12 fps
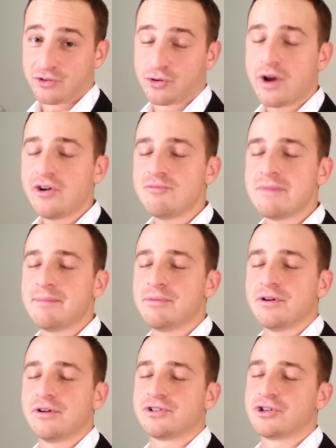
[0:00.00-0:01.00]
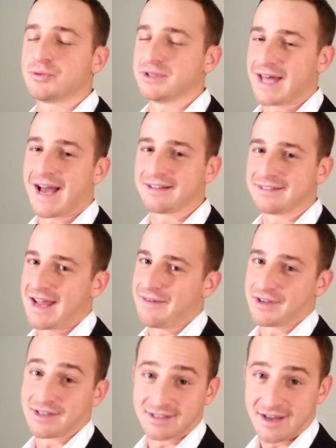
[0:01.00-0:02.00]
Try to remember to relax and
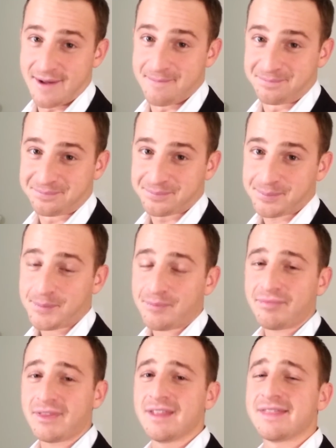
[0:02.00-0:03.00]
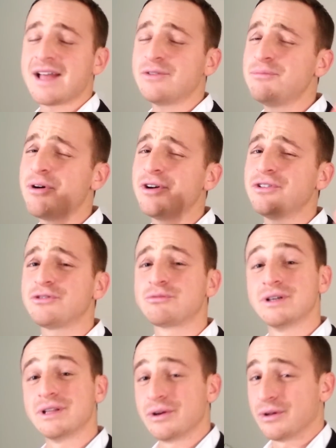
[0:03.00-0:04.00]
have a good time. That's what parties are
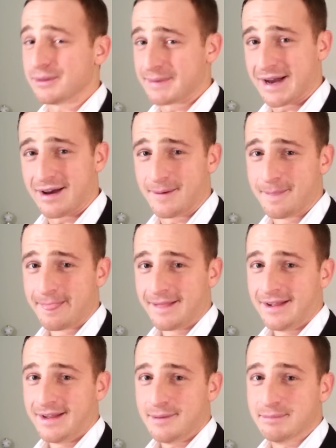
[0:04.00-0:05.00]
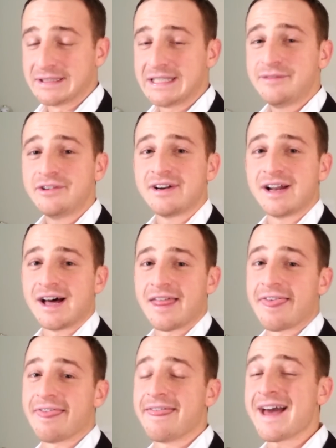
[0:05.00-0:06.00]
really all about. Believe it or
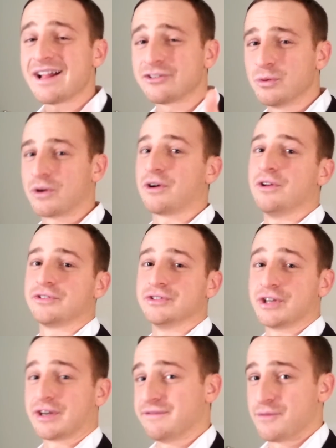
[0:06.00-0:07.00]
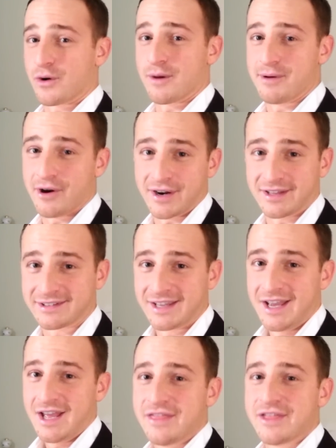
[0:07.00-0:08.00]
not, that's what girls are looking for at parties.
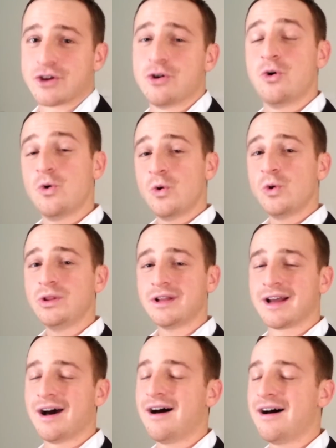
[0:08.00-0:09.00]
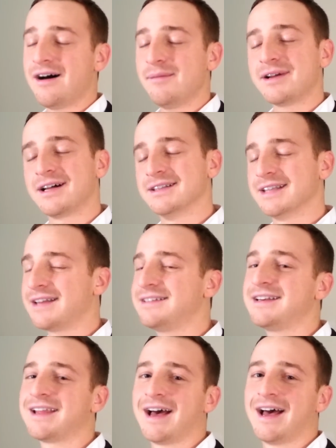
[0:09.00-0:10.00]
The cool, calm,
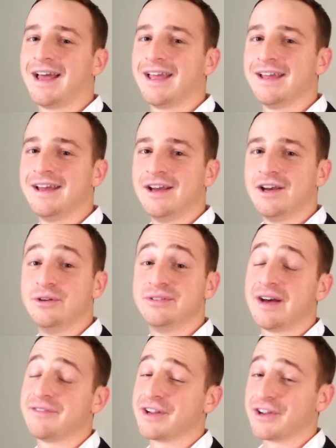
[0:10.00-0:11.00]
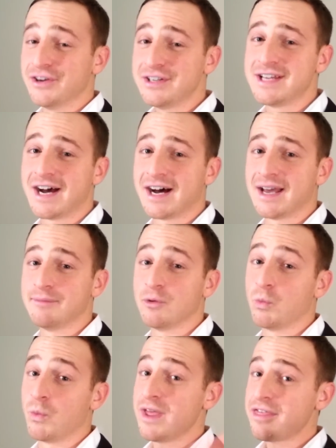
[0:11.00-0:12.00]
collected guy who's having a good
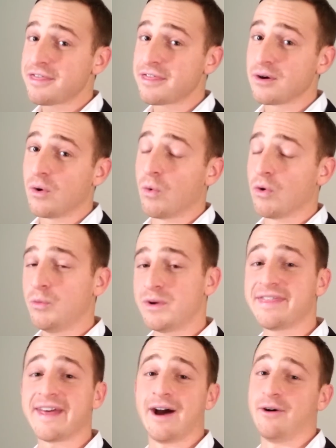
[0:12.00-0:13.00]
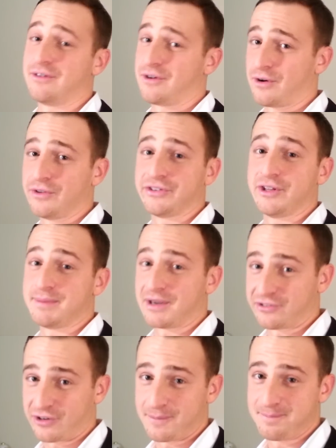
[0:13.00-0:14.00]
time with or without girls in the
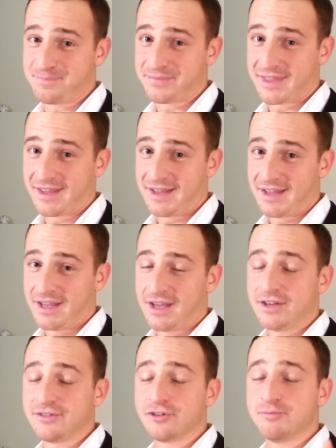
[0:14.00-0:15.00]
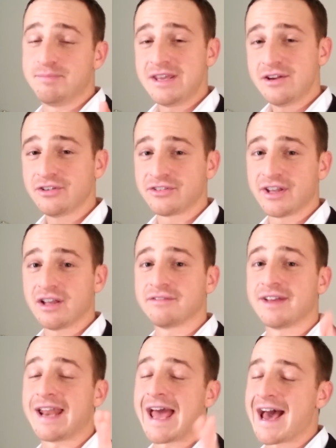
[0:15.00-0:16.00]
picture. Just be
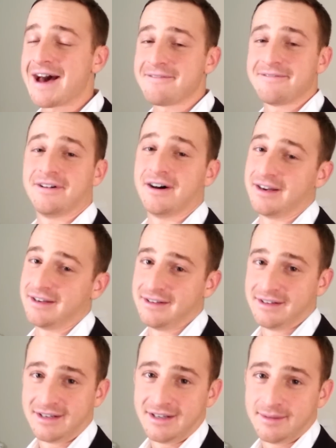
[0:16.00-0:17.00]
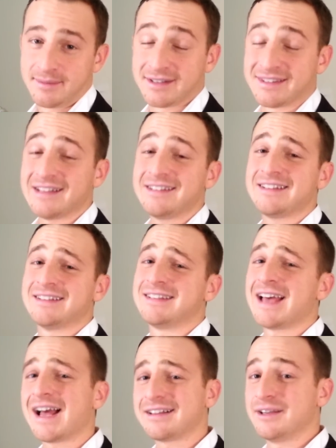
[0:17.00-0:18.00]
yourself and have fun, because that's
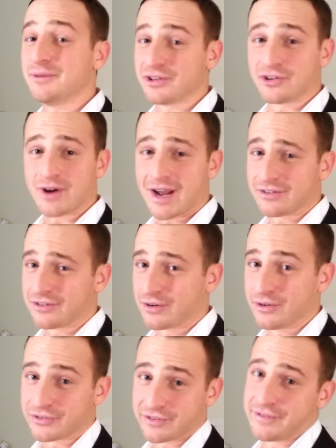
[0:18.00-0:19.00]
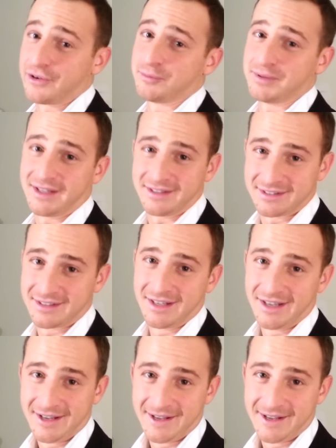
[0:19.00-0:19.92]
exactly what attracts girls in the first place.